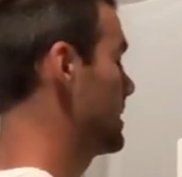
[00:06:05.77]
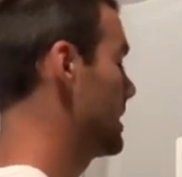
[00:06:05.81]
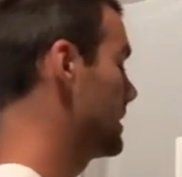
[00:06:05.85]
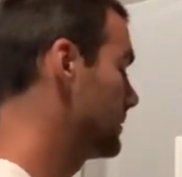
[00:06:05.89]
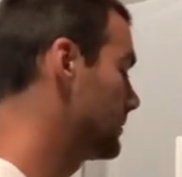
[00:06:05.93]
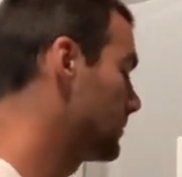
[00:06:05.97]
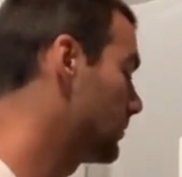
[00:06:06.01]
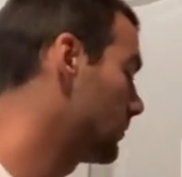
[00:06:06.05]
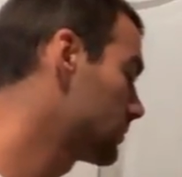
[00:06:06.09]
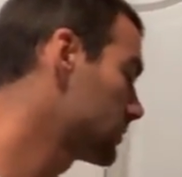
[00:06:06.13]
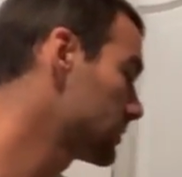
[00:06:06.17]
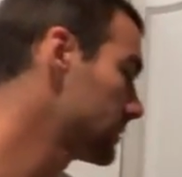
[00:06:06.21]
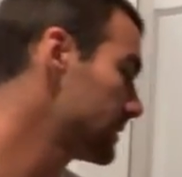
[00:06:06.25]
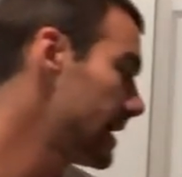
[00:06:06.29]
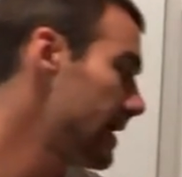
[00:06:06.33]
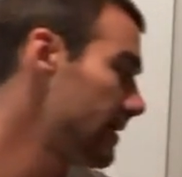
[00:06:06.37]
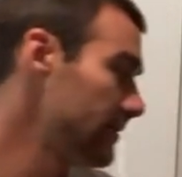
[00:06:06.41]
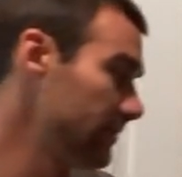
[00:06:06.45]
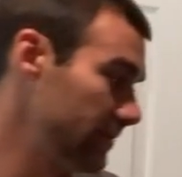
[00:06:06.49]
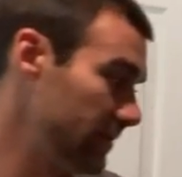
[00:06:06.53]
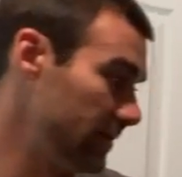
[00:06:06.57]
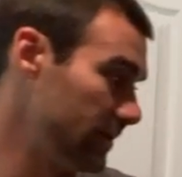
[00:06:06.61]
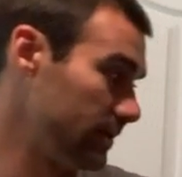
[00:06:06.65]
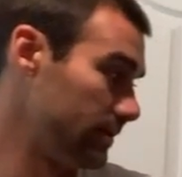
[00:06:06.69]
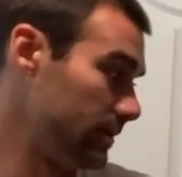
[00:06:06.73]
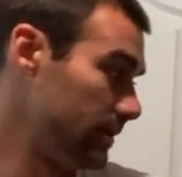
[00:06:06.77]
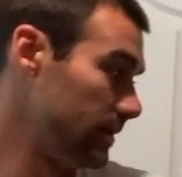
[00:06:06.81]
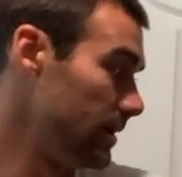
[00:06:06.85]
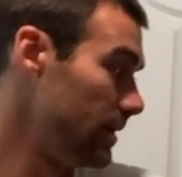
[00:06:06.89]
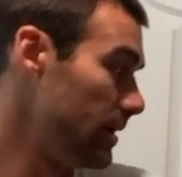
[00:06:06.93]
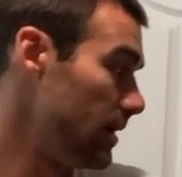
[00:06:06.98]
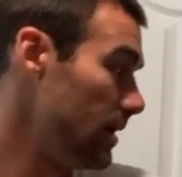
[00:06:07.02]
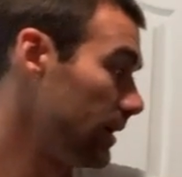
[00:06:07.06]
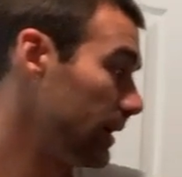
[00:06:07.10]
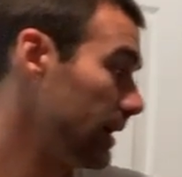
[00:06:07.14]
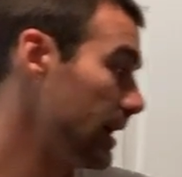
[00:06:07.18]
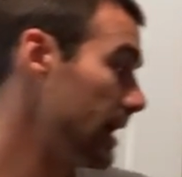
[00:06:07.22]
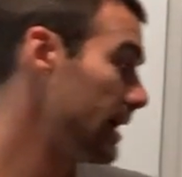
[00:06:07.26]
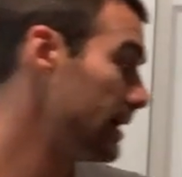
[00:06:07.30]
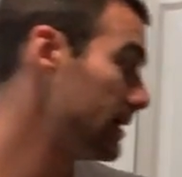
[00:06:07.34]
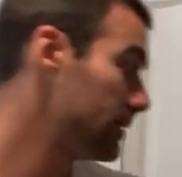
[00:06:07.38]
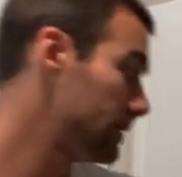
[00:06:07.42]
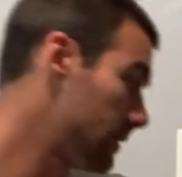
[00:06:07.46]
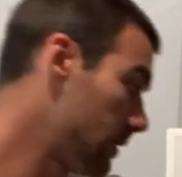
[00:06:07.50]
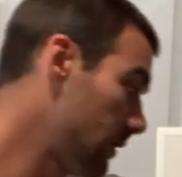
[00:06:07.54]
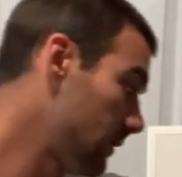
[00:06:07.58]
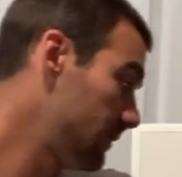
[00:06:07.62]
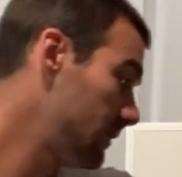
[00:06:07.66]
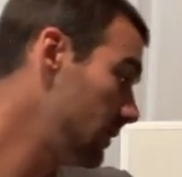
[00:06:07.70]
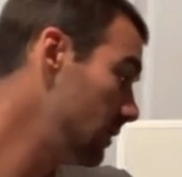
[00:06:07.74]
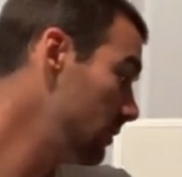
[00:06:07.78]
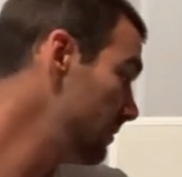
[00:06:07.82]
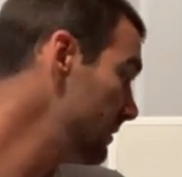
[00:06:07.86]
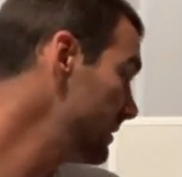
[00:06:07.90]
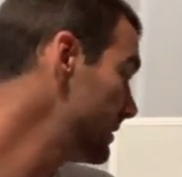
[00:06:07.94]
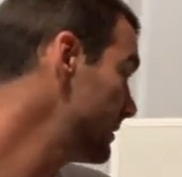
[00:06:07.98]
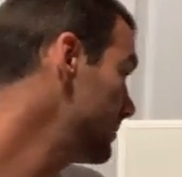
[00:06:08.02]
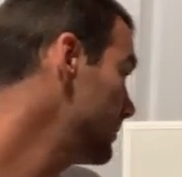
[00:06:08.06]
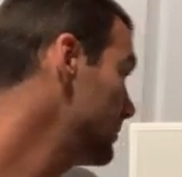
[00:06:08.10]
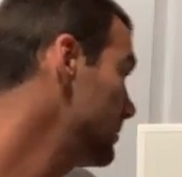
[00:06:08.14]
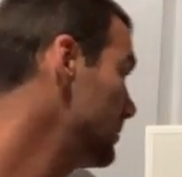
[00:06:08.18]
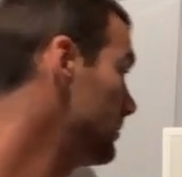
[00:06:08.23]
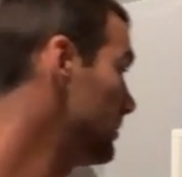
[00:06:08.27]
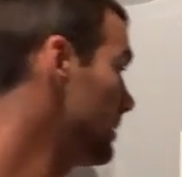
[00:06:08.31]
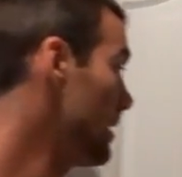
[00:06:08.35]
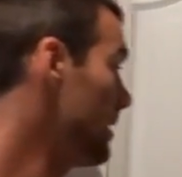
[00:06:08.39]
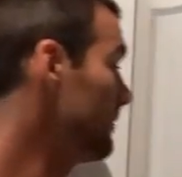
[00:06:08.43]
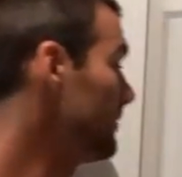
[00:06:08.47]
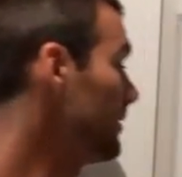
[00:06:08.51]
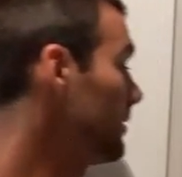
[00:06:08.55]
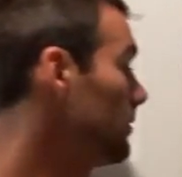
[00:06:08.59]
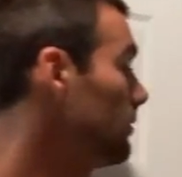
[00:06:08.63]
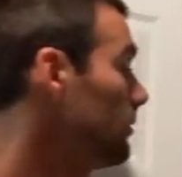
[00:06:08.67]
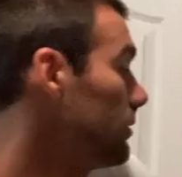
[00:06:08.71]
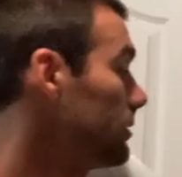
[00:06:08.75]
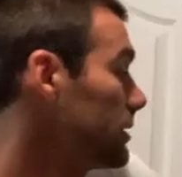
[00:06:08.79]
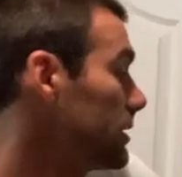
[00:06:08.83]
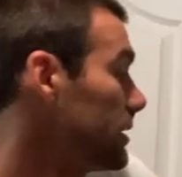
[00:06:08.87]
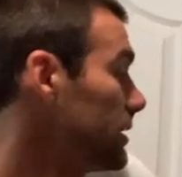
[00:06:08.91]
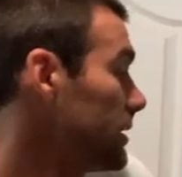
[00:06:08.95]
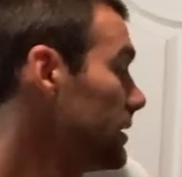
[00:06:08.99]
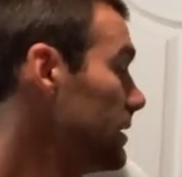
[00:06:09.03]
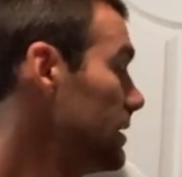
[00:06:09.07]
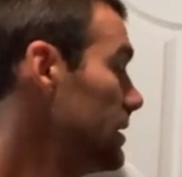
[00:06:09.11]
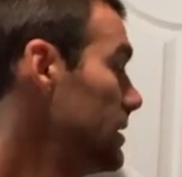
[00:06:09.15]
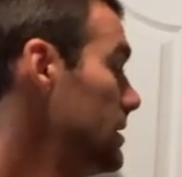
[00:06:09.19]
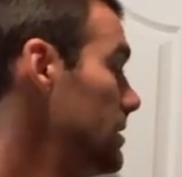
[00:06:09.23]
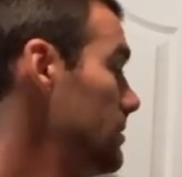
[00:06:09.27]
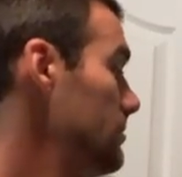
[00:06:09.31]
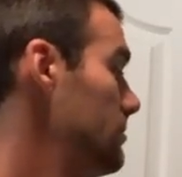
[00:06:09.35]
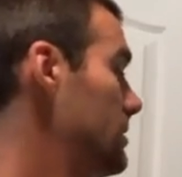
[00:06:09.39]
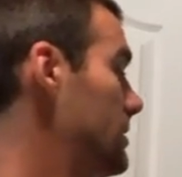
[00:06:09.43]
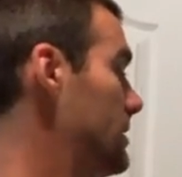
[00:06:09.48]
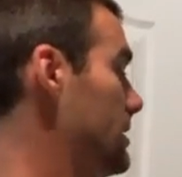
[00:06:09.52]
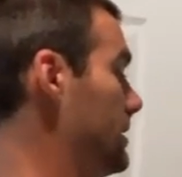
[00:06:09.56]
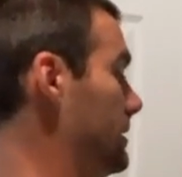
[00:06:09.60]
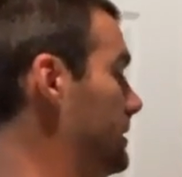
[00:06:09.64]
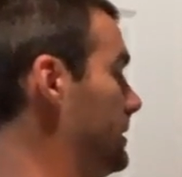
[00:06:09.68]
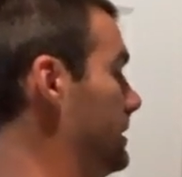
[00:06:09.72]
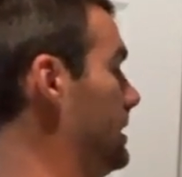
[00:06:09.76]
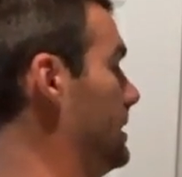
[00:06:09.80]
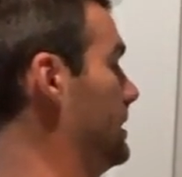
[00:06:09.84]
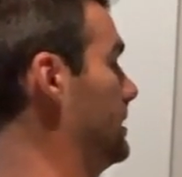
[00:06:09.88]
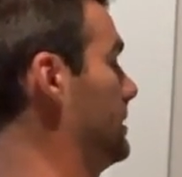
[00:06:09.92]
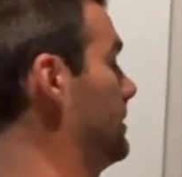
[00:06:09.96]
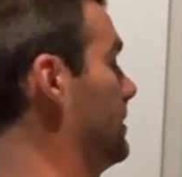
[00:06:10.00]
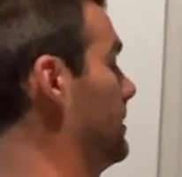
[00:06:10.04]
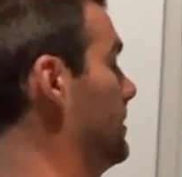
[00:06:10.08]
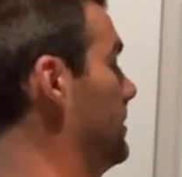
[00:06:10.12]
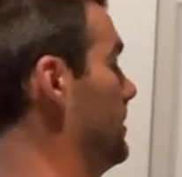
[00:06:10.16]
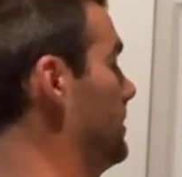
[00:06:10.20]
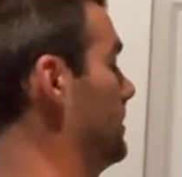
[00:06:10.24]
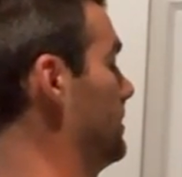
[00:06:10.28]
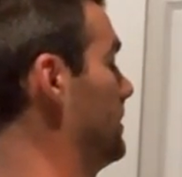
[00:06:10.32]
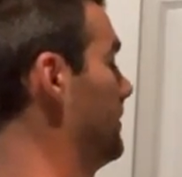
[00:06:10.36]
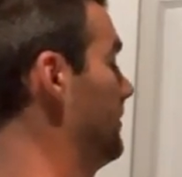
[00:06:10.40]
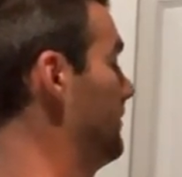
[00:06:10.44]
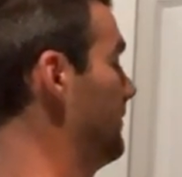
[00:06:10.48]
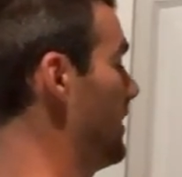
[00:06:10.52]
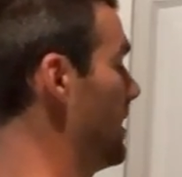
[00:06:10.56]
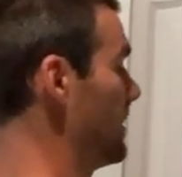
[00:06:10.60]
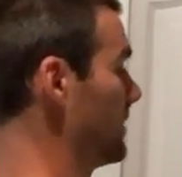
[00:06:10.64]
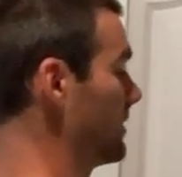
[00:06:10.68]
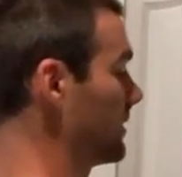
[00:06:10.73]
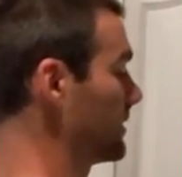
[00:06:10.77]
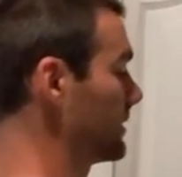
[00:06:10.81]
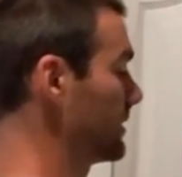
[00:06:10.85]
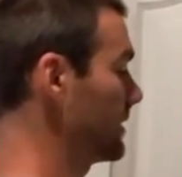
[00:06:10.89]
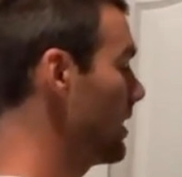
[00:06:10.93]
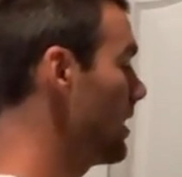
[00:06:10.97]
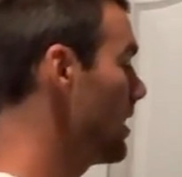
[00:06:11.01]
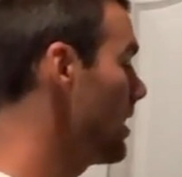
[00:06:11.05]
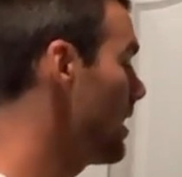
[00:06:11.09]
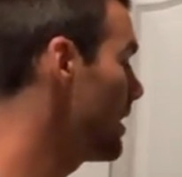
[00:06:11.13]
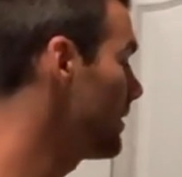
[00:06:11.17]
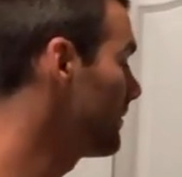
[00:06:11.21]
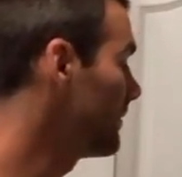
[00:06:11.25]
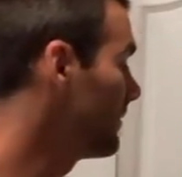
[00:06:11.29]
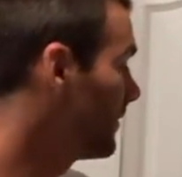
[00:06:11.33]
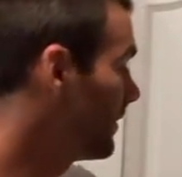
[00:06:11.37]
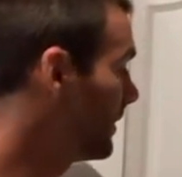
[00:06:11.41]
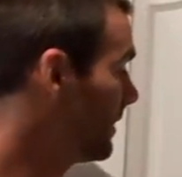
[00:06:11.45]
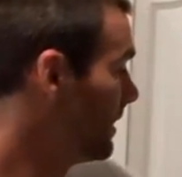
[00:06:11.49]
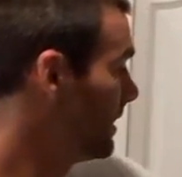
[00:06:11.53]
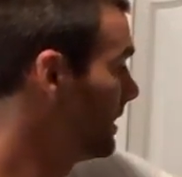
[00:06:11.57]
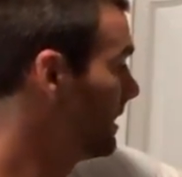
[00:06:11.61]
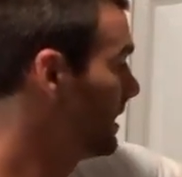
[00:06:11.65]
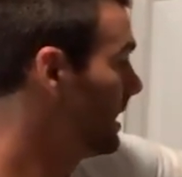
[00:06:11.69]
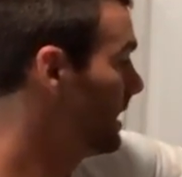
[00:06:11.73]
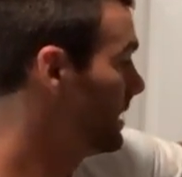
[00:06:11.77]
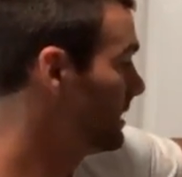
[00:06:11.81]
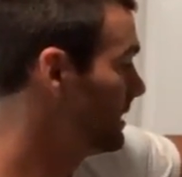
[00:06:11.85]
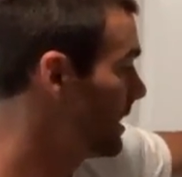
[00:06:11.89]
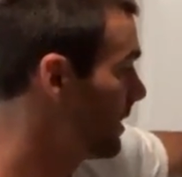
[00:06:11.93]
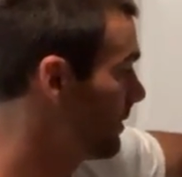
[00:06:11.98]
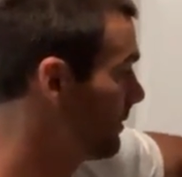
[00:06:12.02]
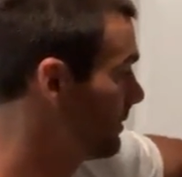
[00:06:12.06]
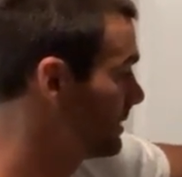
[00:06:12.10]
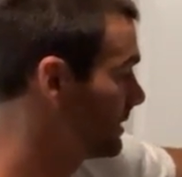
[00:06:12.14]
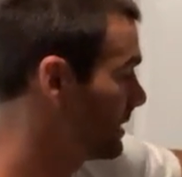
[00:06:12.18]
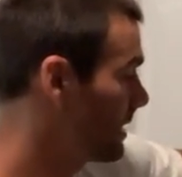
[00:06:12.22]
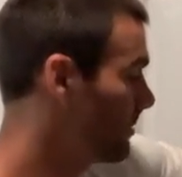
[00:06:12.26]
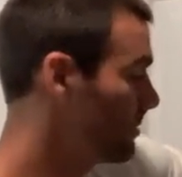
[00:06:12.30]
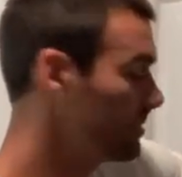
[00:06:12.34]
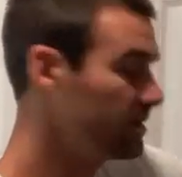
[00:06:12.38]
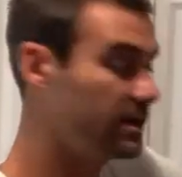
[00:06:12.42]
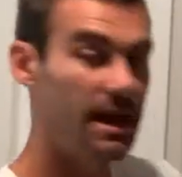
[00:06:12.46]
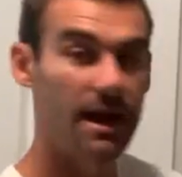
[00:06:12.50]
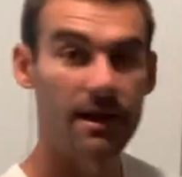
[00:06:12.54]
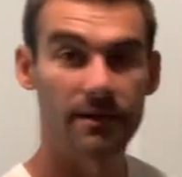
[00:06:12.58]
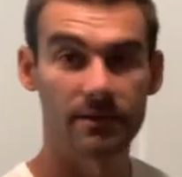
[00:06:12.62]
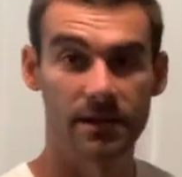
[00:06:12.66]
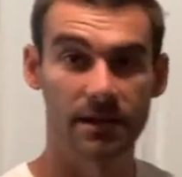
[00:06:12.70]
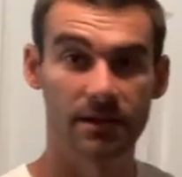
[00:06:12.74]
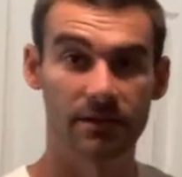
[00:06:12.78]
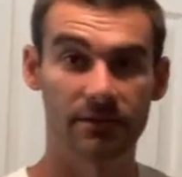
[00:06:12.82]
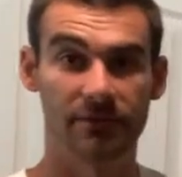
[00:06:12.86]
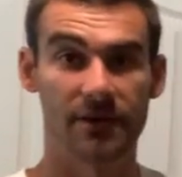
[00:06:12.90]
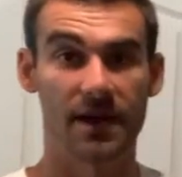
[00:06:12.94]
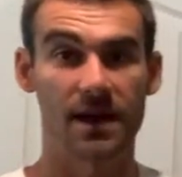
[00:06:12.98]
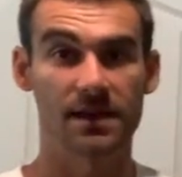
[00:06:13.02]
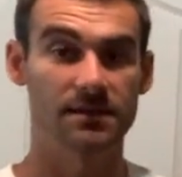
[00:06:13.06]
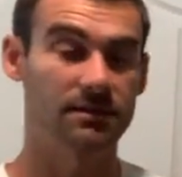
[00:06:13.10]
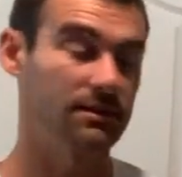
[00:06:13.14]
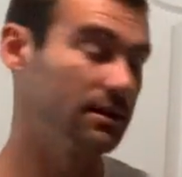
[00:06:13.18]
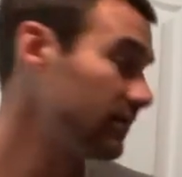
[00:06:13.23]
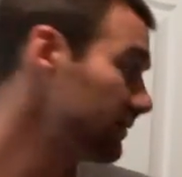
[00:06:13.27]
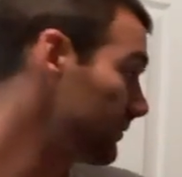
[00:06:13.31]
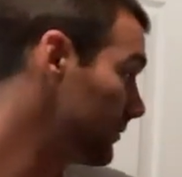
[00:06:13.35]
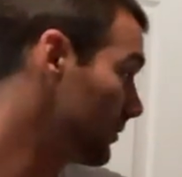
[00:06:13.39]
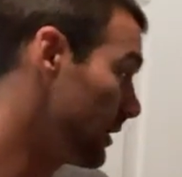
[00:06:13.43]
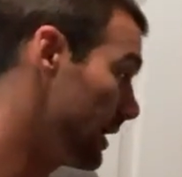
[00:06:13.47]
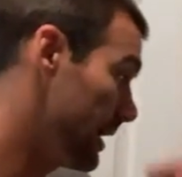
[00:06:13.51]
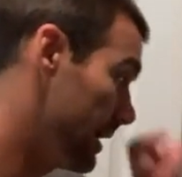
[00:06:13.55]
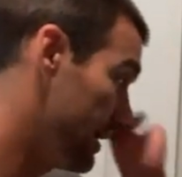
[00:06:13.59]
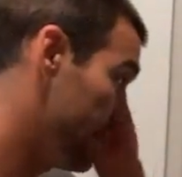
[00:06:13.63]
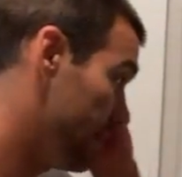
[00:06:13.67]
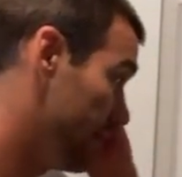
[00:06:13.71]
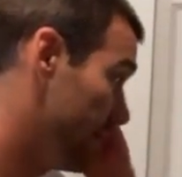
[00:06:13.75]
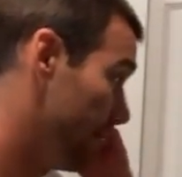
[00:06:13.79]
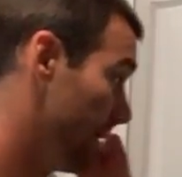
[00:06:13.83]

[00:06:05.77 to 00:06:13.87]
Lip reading: nice corner downfield. Okay, so if QB2, you love the corner because this defender's off and no one's coming downhill fast enough, great.